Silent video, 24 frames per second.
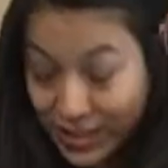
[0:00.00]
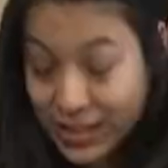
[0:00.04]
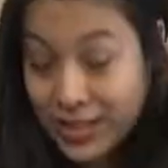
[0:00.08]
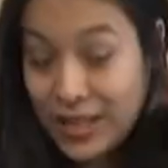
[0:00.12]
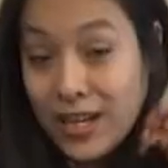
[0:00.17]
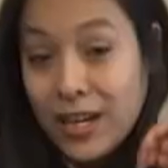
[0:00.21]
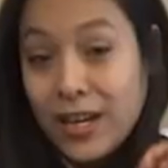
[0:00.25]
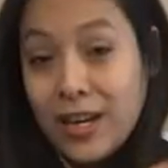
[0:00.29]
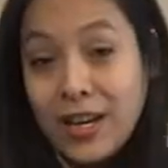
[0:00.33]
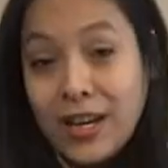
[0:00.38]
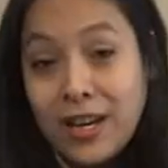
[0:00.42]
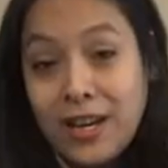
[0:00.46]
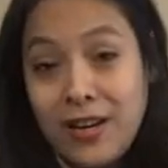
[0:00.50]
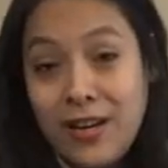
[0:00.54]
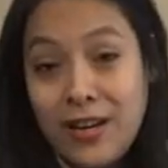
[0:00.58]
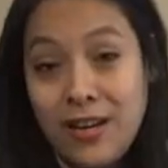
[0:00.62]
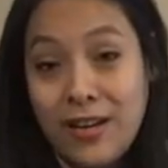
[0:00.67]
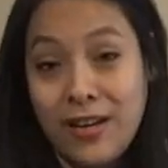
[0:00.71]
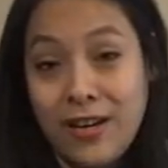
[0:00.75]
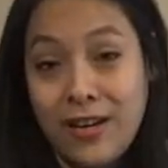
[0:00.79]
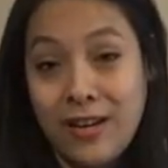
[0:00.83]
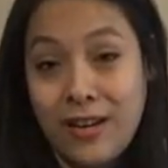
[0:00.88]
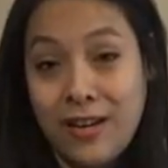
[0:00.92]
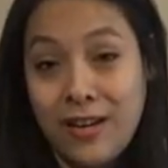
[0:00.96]
to say
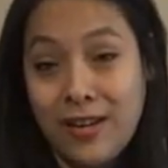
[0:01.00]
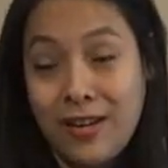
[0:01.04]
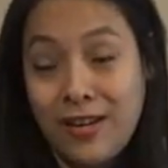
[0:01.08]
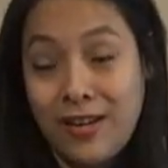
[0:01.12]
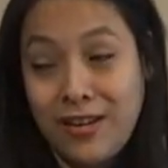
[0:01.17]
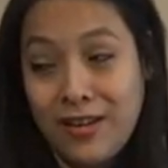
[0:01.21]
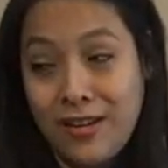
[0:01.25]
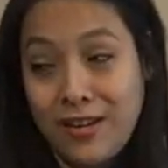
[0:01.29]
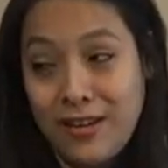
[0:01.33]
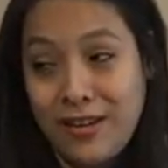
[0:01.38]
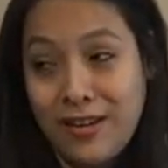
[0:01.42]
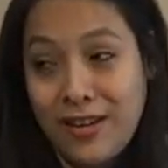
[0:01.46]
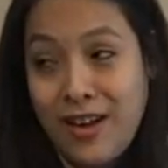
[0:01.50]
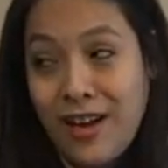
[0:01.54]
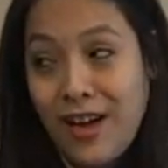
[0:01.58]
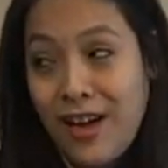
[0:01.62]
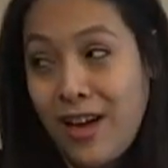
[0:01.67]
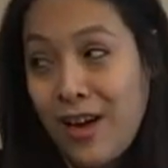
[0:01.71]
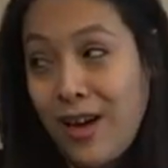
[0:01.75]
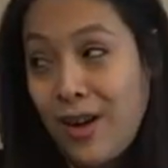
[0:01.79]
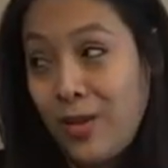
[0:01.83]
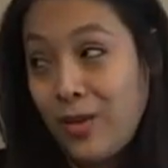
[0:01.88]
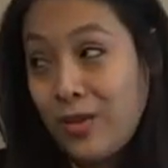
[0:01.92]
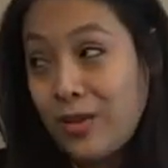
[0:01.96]

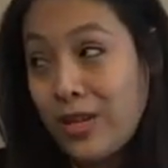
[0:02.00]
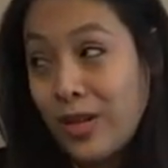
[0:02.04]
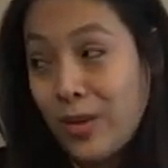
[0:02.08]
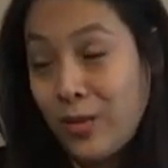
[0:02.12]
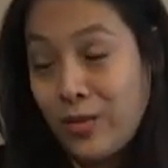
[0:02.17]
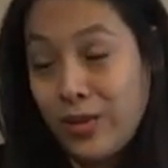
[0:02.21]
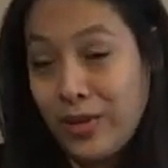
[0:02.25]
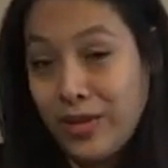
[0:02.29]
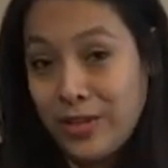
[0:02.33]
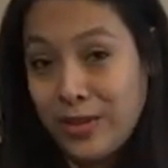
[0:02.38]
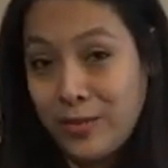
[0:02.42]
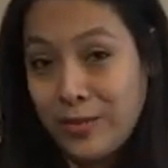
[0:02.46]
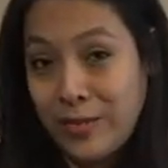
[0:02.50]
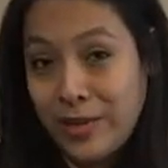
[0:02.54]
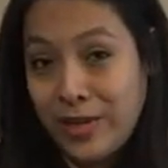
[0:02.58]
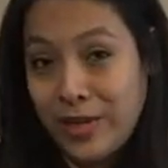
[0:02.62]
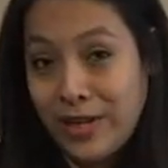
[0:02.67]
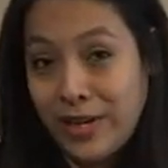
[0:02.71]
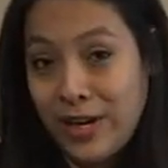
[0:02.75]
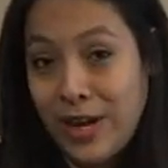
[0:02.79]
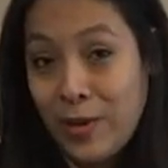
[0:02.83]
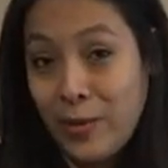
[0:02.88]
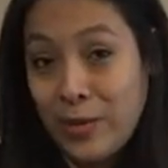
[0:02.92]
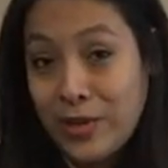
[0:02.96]
how old I was,
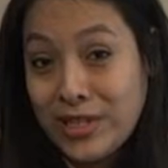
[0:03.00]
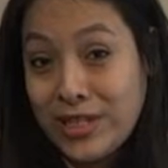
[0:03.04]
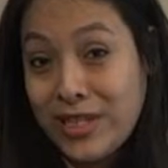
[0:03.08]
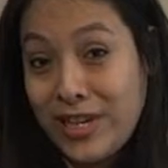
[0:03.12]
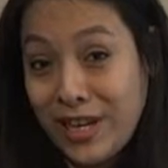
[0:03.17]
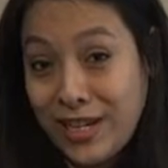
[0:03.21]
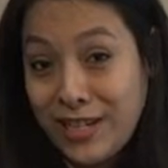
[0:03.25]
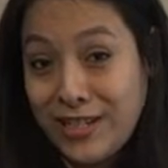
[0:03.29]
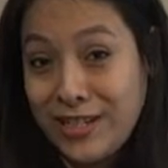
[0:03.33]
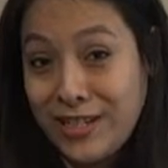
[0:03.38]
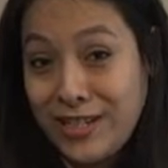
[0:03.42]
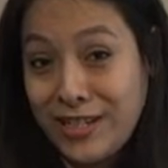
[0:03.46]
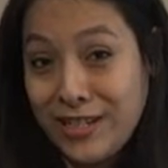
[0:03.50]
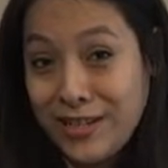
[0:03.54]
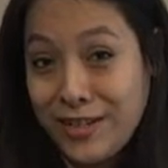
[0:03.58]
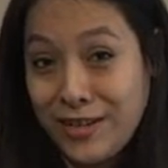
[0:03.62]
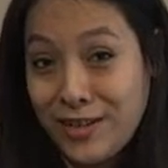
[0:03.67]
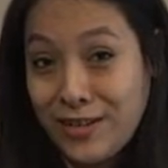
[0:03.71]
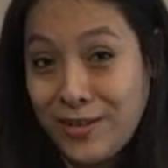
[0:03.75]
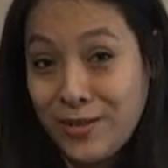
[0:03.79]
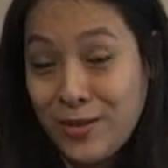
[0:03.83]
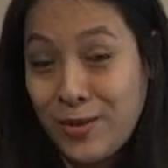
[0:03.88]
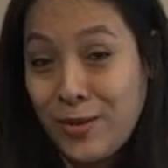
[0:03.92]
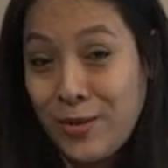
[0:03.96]
but I was eighteen
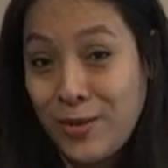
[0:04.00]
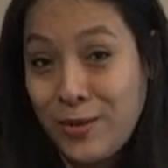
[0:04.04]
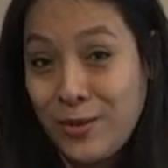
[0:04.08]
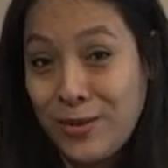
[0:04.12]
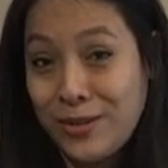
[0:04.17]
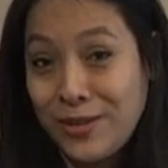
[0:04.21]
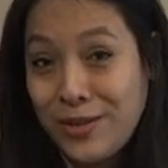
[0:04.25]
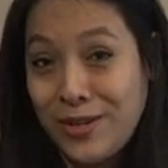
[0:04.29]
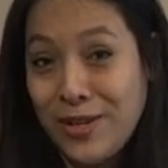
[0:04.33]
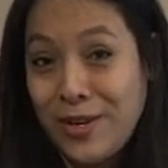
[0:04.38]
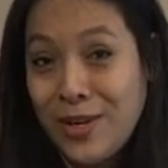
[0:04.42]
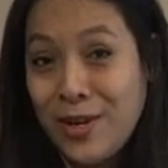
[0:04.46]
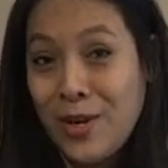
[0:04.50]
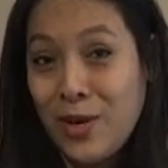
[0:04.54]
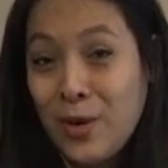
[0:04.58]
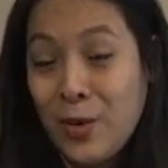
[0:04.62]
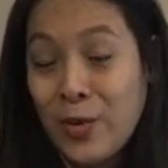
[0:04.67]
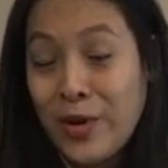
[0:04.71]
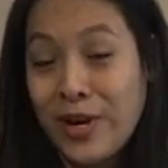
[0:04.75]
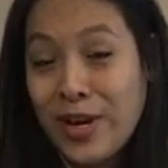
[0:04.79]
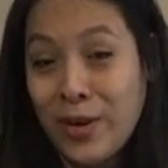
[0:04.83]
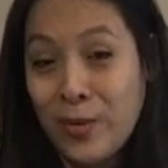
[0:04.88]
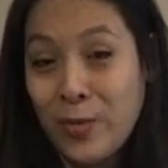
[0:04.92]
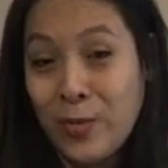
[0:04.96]
years old
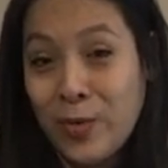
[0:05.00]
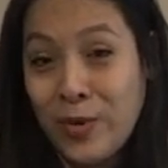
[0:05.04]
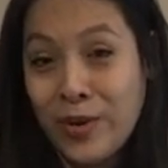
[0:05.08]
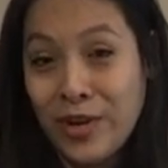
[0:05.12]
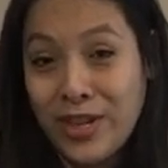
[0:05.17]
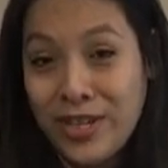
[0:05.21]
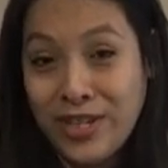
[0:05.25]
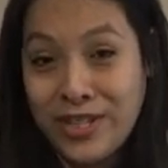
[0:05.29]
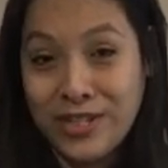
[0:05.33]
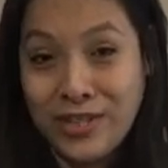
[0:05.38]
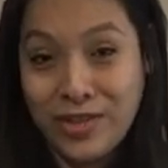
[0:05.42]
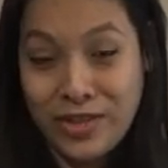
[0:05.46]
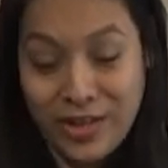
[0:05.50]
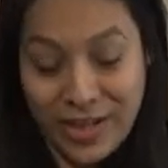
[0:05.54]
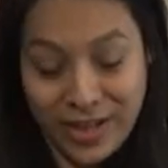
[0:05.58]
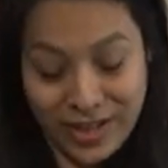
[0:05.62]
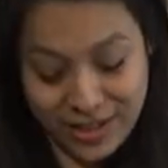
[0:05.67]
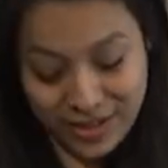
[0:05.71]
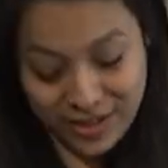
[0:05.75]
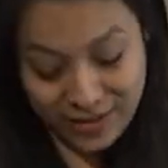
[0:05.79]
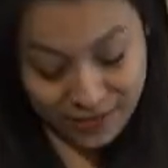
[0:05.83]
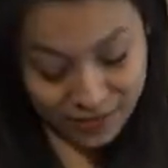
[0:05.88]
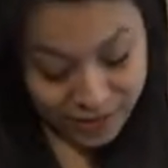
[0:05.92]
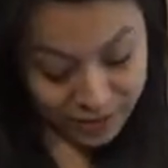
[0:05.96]
when I wore this
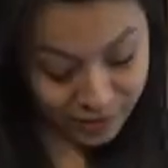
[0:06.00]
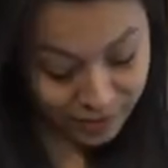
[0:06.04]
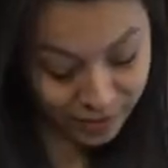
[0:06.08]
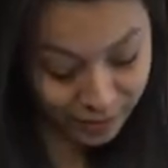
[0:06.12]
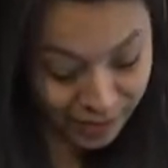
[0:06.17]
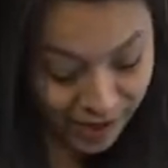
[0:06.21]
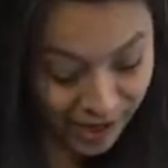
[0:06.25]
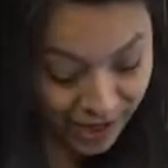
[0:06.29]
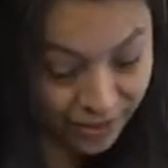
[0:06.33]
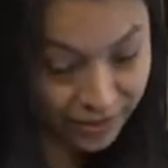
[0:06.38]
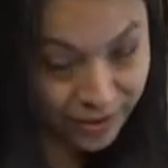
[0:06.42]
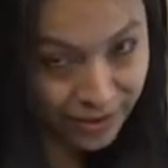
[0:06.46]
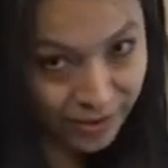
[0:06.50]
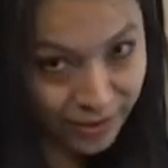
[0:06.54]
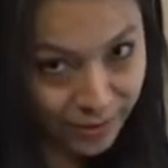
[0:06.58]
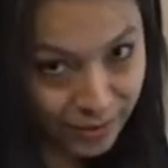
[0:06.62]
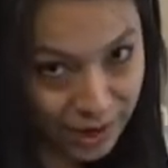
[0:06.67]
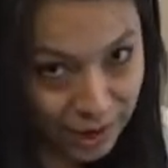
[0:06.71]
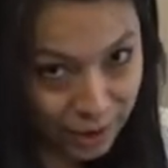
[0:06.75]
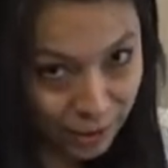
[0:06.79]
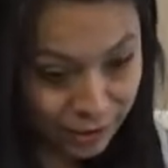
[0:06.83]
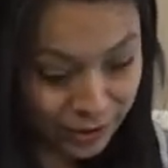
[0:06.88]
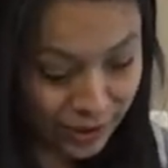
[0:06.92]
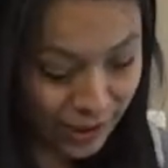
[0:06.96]
dress. If you do the math, you know
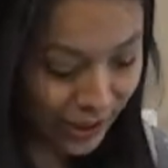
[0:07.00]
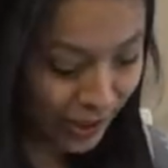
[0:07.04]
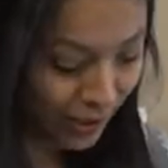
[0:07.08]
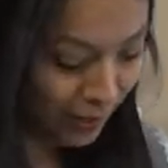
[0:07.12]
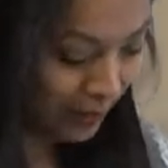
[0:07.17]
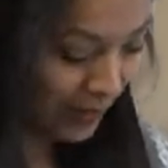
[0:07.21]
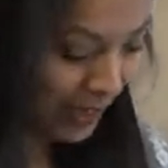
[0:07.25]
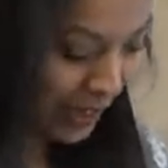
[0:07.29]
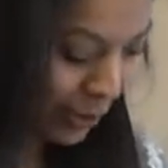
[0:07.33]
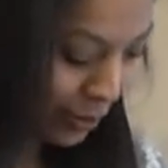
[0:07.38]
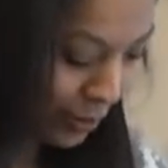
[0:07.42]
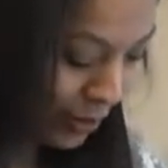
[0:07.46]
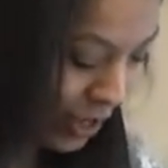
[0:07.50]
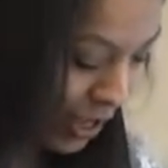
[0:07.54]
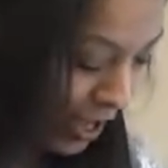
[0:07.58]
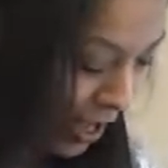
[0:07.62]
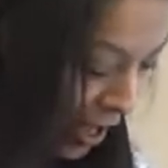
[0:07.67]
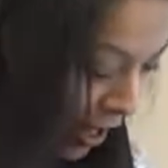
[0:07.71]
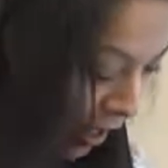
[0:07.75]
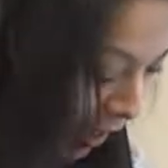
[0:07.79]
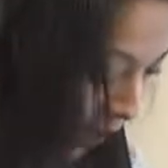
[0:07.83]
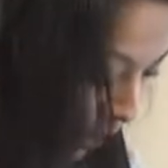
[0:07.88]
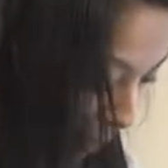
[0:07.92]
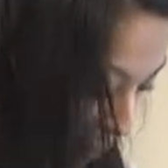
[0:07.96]
how old I am now.
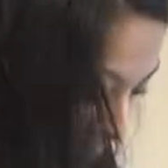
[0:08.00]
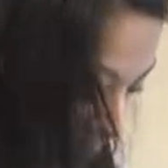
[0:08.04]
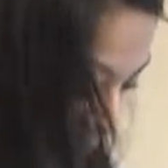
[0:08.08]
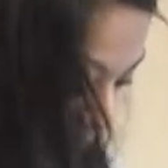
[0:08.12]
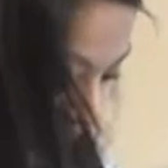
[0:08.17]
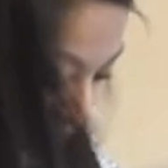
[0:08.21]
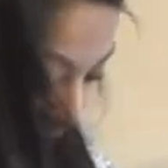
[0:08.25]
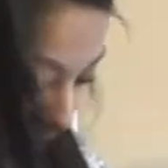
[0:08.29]
Um,